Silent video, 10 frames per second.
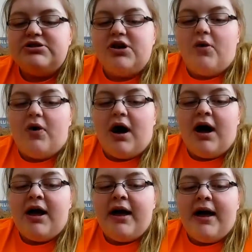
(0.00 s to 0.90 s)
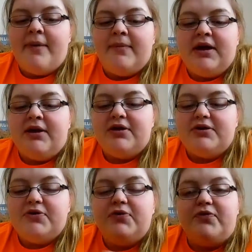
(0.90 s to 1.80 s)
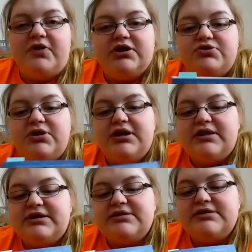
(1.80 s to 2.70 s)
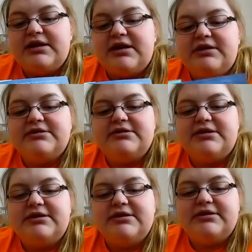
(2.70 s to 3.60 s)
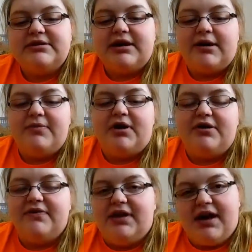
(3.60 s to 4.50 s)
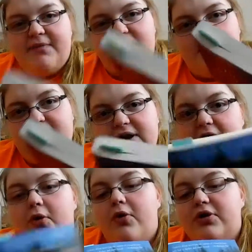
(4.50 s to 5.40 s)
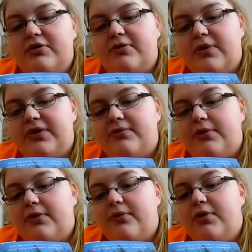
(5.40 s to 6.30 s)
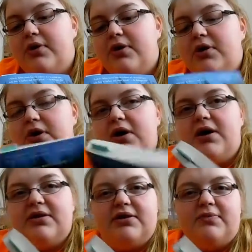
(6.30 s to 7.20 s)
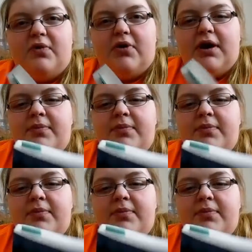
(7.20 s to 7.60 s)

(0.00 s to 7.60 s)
So I am eager to finish reading this. It's, I'm not even like, I'm probably a quarter of the way through. A little more.